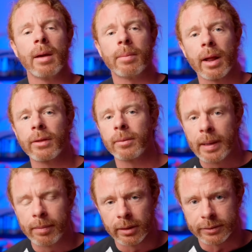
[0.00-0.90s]
But other
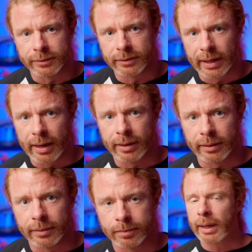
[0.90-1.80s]
people are
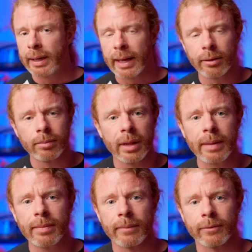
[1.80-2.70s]
scared and I don't
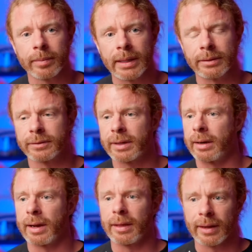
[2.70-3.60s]
blame them for being
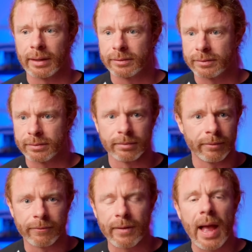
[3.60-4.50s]
scared. I think it's
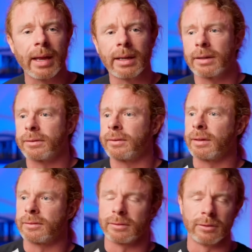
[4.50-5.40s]
fine. It's
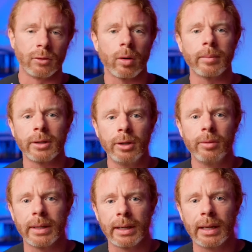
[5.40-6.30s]
it's normal
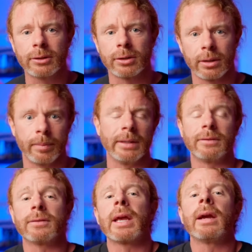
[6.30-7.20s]
human nature to be
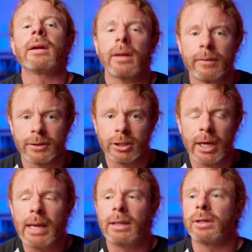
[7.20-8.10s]
scared of
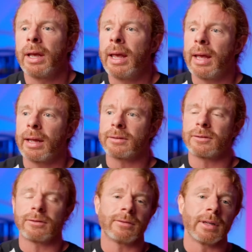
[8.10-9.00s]
change,
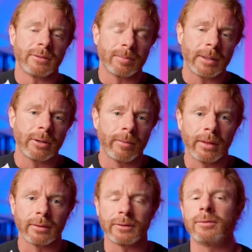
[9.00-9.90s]
especially
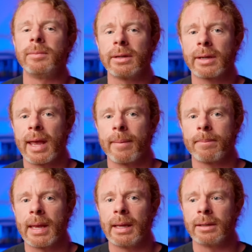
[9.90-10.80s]
when there's smear
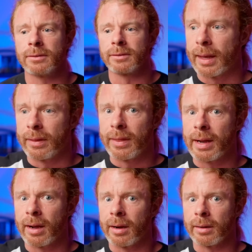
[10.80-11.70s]
campaigns
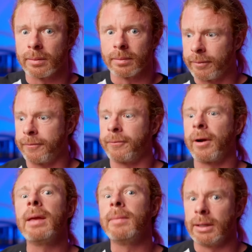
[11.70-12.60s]
that are
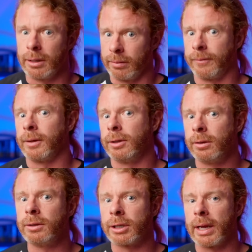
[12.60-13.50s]
framing you if you
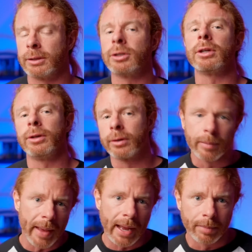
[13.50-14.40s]
do change, you're
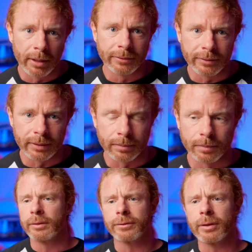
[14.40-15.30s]
a bad person.
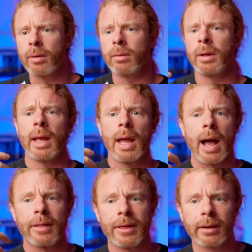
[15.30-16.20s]
So,
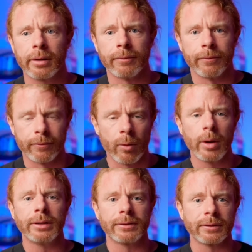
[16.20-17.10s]
I think her
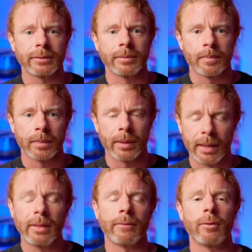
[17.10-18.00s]
voice
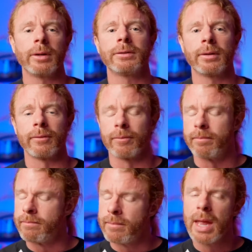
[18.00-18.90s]
being the voice of
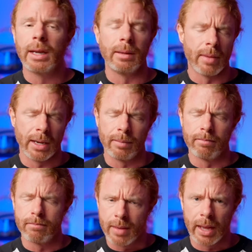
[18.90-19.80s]
many, many,
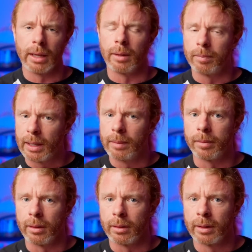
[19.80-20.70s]
many
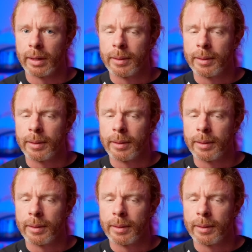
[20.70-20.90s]
people